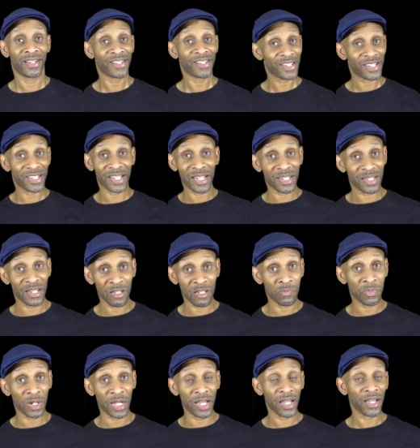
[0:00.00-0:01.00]
Six
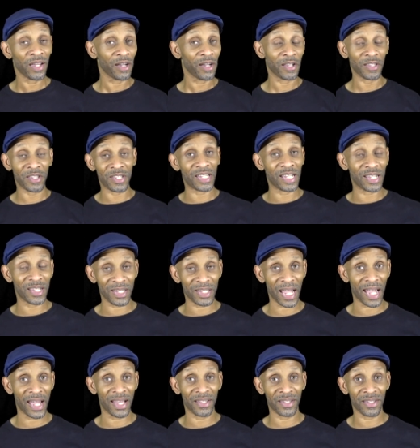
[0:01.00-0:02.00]
display on six
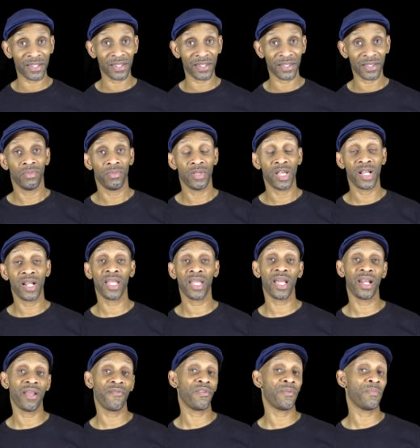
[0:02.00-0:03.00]
stands. Then
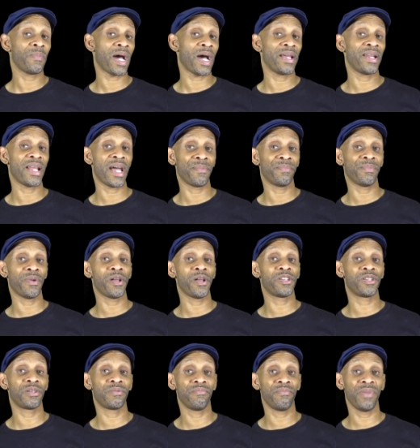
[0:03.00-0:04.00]
again, if you buy that
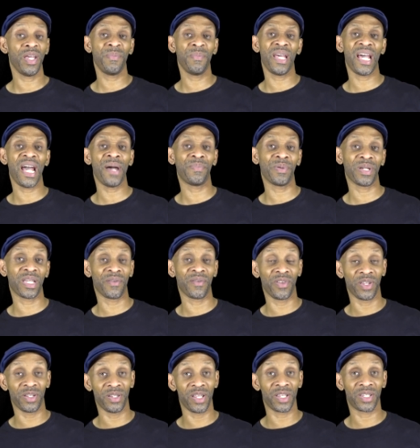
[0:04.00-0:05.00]
much, maybe Apple give
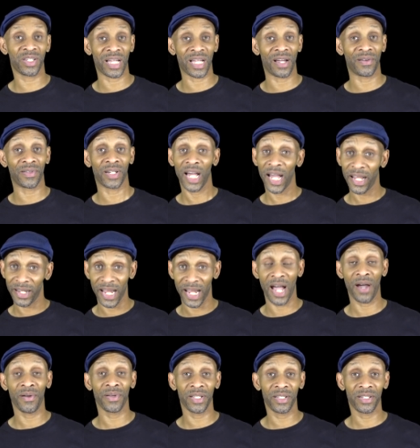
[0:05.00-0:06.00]
you a discount. I
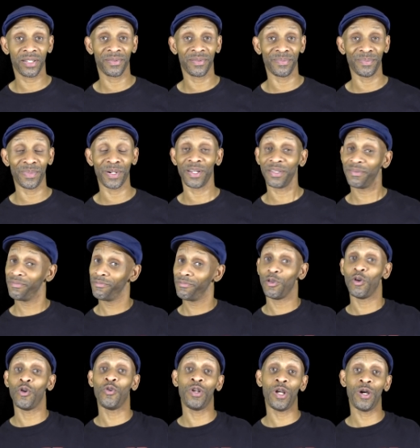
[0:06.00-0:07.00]
doubt it, but
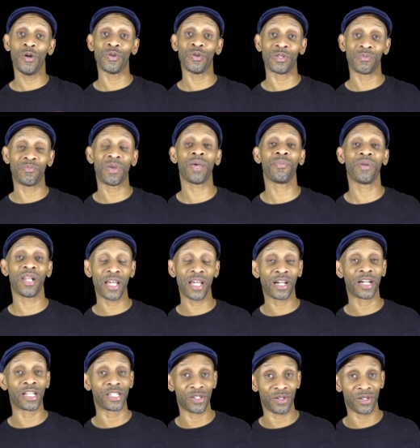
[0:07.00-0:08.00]
who knows? Maybe they
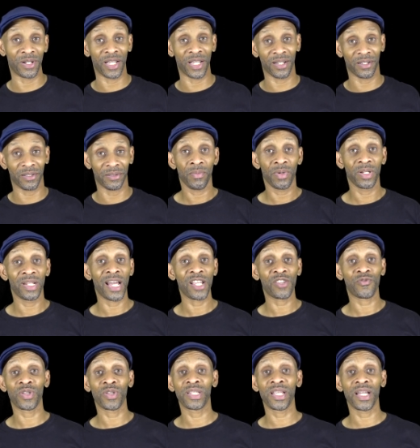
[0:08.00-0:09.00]
cut you a deal. But
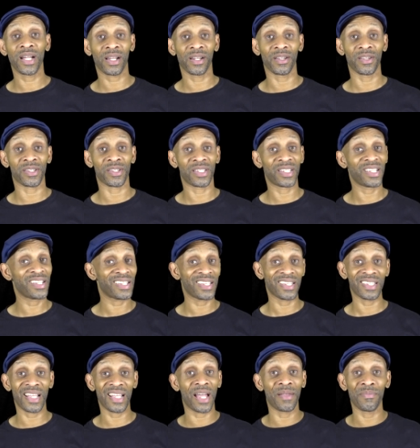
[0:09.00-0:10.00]
that's ridiculous. This
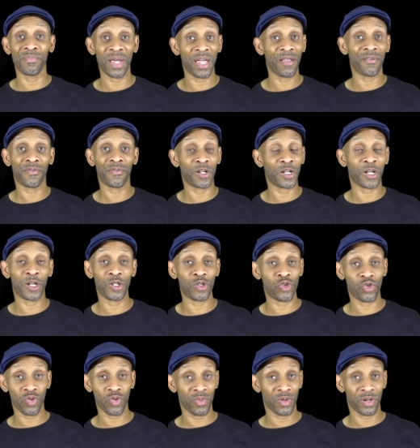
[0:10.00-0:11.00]
is not made for the
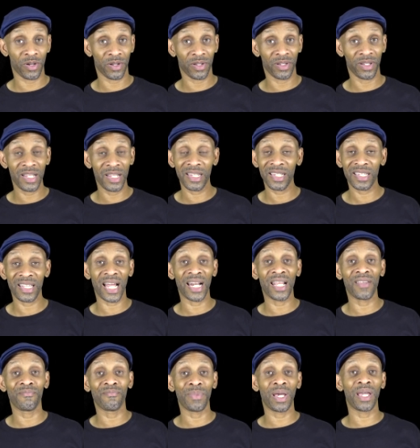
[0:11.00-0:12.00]
consumer. This is not
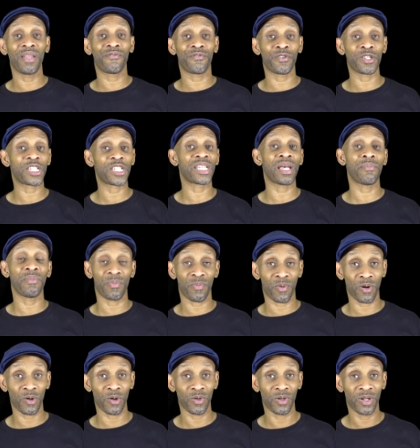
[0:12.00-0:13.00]
even made for
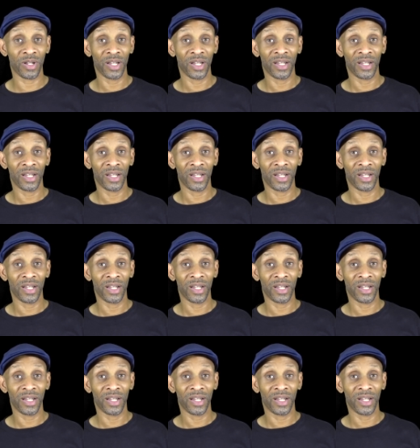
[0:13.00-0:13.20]
semi-pro.